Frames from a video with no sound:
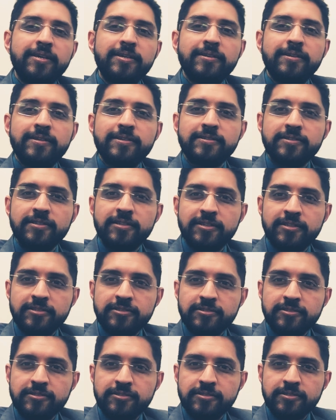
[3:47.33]
This
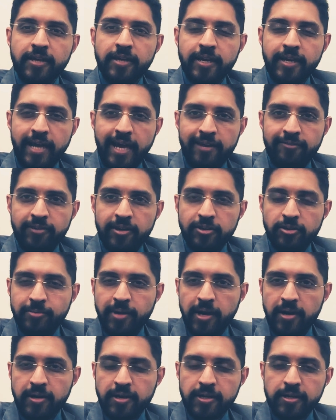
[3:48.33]
is an
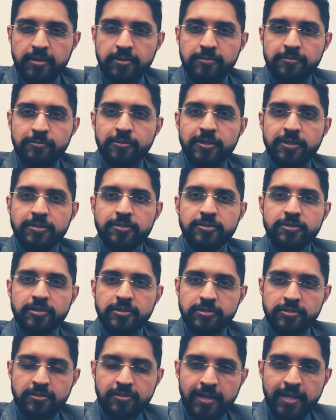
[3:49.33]
alphanumeric which
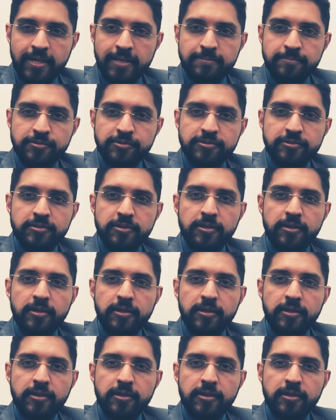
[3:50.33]
describes